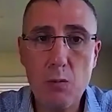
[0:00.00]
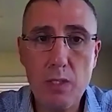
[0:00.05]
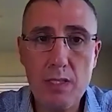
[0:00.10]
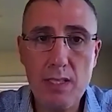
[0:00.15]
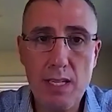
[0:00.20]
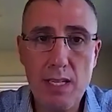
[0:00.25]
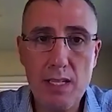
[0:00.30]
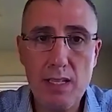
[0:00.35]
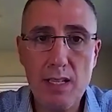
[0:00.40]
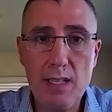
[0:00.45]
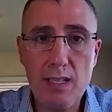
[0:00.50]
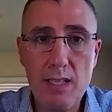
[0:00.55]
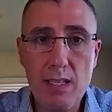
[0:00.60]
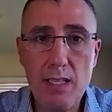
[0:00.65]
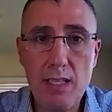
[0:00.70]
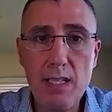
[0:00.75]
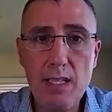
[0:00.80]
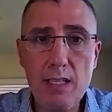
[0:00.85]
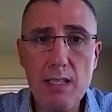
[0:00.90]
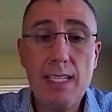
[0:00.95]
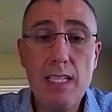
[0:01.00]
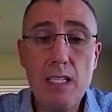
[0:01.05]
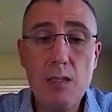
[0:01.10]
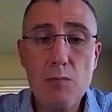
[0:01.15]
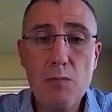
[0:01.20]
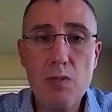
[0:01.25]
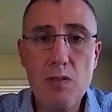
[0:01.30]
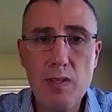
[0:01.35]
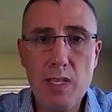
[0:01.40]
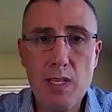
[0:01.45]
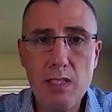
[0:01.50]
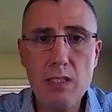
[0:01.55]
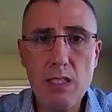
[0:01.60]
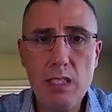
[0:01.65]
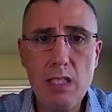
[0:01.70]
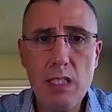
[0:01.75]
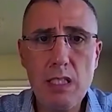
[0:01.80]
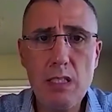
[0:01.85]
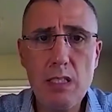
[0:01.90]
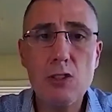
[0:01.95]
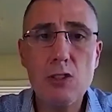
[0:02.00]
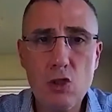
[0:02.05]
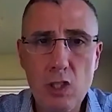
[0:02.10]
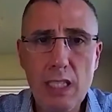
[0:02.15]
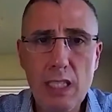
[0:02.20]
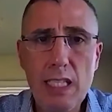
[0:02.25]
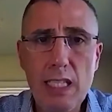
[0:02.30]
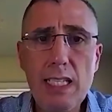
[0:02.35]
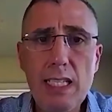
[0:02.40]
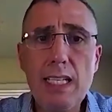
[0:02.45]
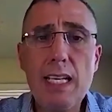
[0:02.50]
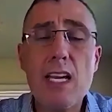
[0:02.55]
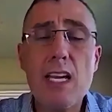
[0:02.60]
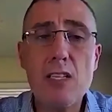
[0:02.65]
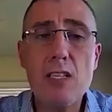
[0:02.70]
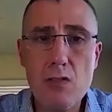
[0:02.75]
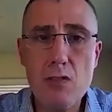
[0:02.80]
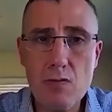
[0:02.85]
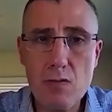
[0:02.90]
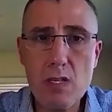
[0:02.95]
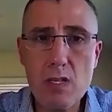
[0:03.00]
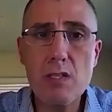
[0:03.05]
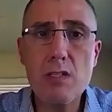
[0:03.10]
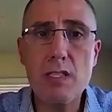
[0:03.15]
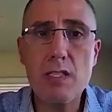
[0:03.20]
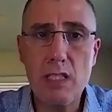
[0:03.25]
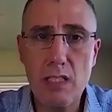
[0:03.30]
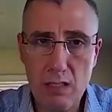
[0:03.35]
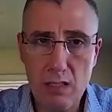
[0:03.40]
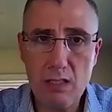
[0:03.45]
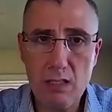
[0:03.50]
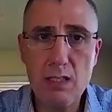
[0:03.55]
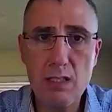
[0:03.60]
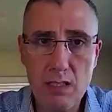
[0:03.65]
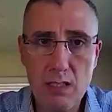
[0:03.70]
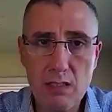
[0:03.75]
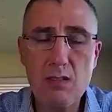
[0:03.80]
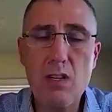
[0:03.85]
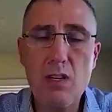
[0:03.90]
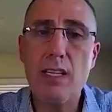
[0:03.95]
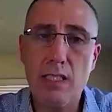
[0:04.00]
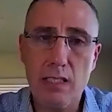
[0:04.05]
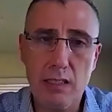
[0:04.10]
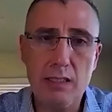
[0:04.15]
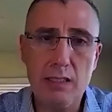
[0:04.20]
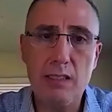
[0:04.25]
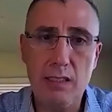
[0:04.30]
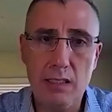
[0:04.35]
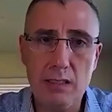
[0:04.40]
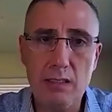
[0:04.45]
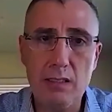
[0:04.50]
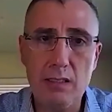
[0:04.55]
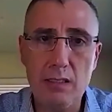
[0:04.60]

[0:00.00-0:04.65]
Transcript: take in preventing, treating, and reversing chronic diseases.